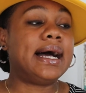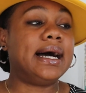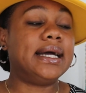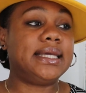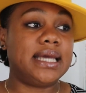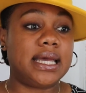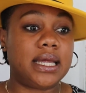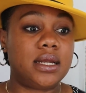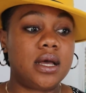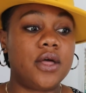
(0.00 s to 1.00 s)

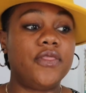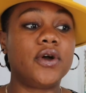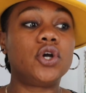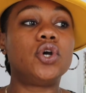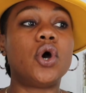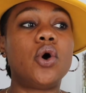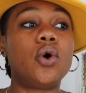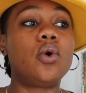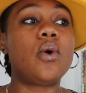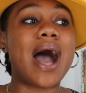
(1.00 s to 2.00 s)
Again, the
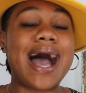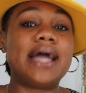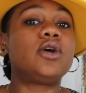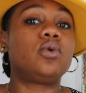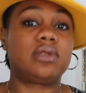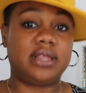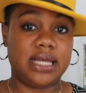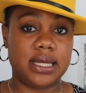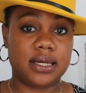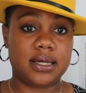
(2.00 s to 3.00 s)
goal, I don't
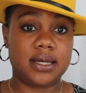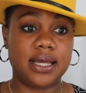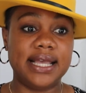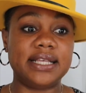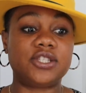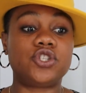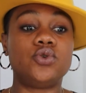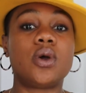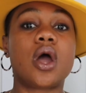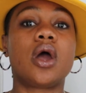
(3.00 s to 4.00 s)
think, is
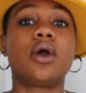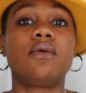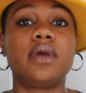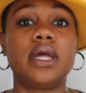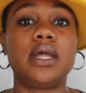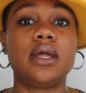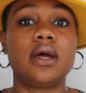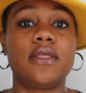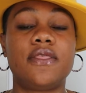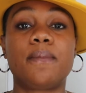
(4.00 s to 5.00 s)
to
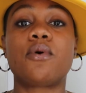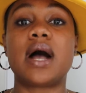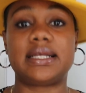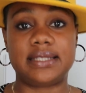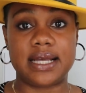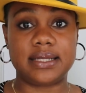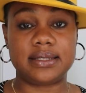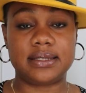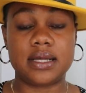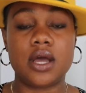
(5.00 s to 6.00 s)
hurry the
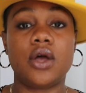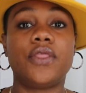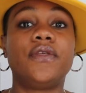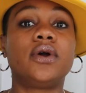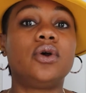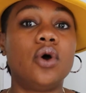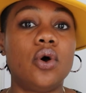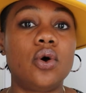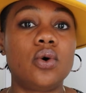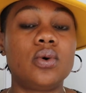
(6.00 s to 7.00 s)
process. The
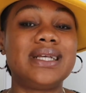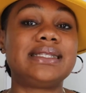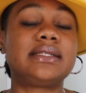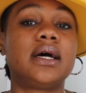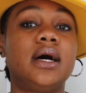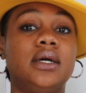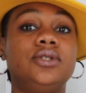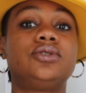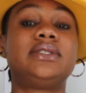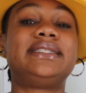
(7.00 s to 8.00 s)
goal is to
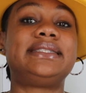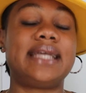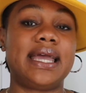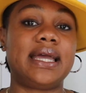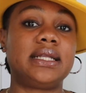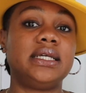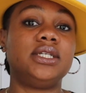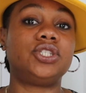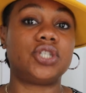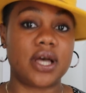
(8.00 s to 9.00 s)
understand
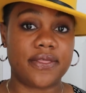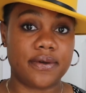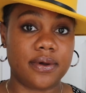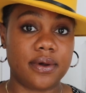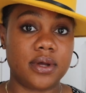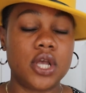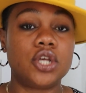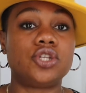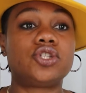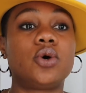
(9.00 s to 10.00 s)
each other.
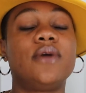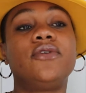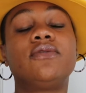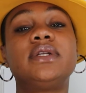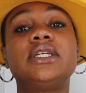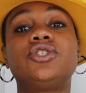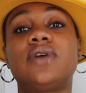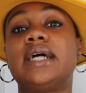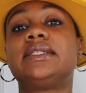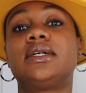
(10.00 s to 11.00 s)
So if you're really
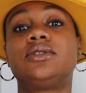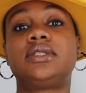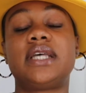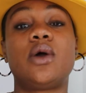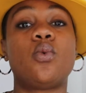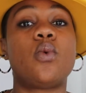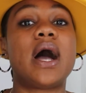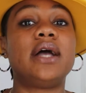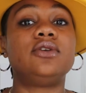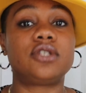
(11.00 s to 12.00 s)
trying to understand
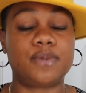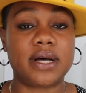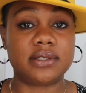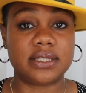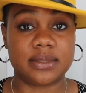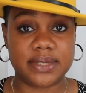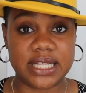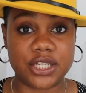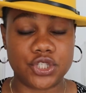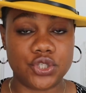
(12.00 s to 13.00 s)
why your spouse is
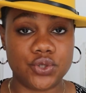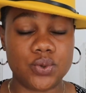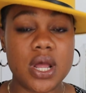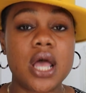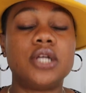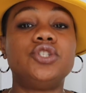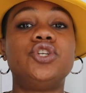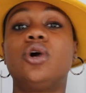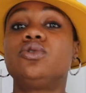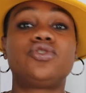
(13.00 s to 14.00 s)
upset at you,
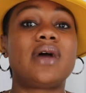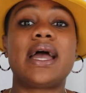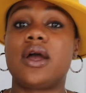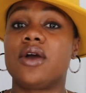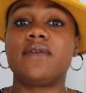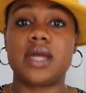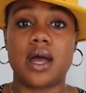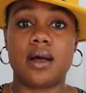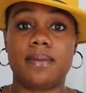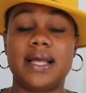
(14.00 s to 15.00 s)
don't try and hurry
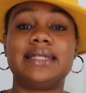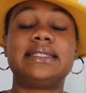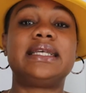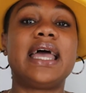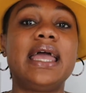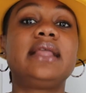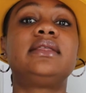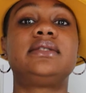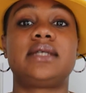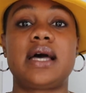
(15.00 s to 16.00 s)
up. Take
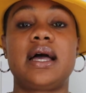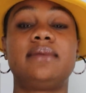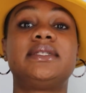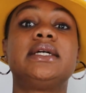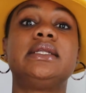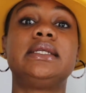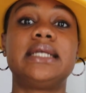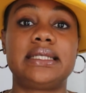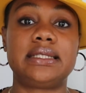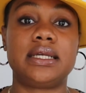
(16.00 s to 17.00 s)
the time to
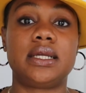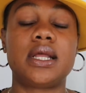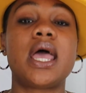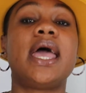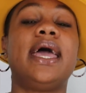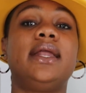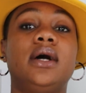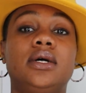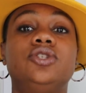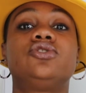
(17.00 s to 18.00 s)
listen and
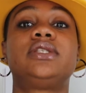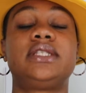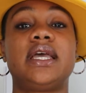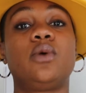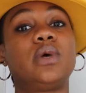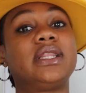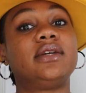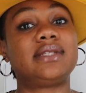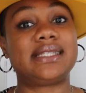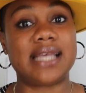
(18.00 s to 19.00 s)
understand what
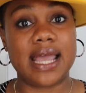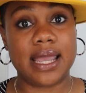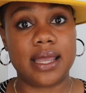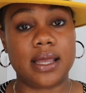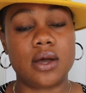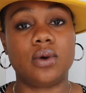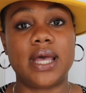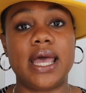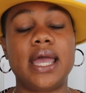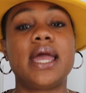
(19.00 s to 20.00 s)
they're saying,
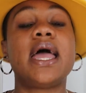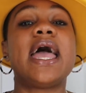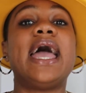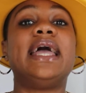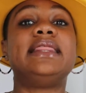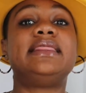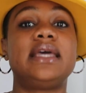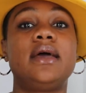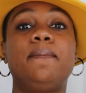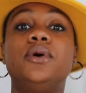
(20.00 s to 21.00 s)
okay? And
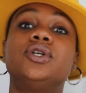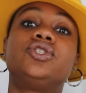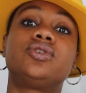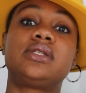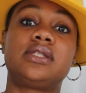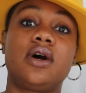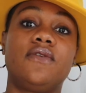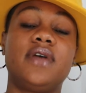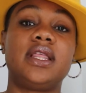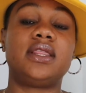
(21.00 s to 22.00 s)
then put
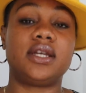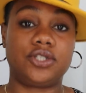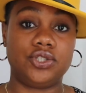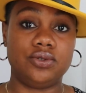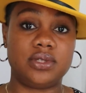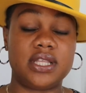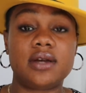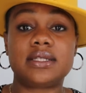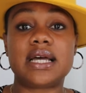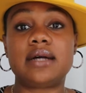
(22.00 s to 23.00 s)
yourself in their shoes.
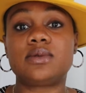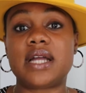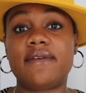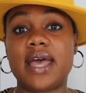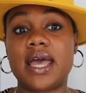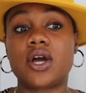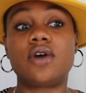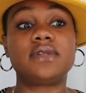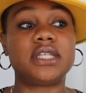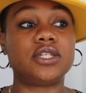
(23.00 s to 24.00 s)
There are times when I've had
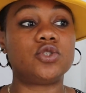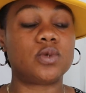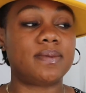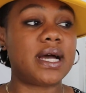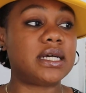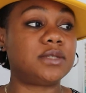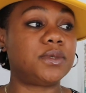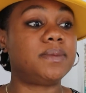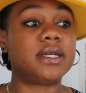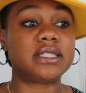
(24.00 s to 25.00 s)
conversations with my
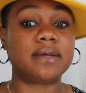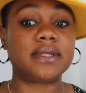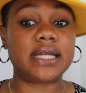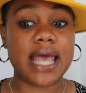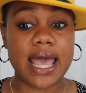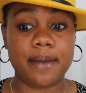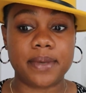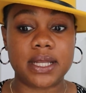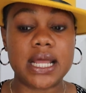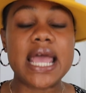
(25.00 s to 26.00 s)
husband about something that
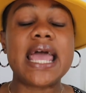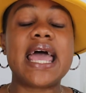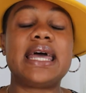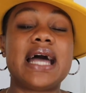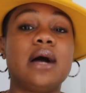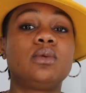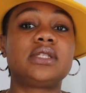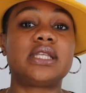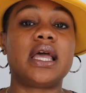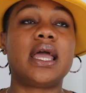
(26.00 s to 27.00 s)
happened, and I
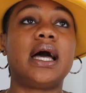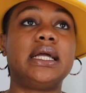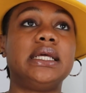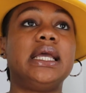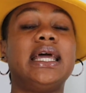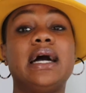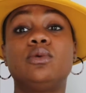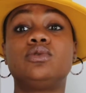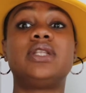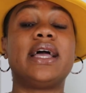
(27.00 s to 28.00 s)
would say, honey, and I
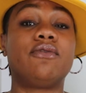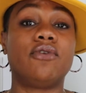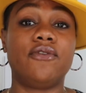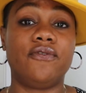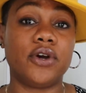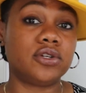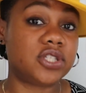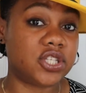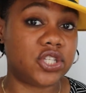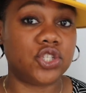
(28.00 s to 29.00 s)
would like
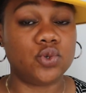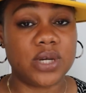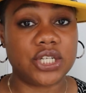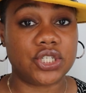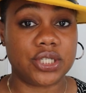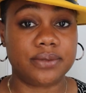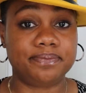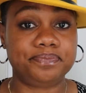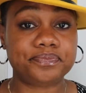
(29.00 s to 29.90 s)
reverse the situation.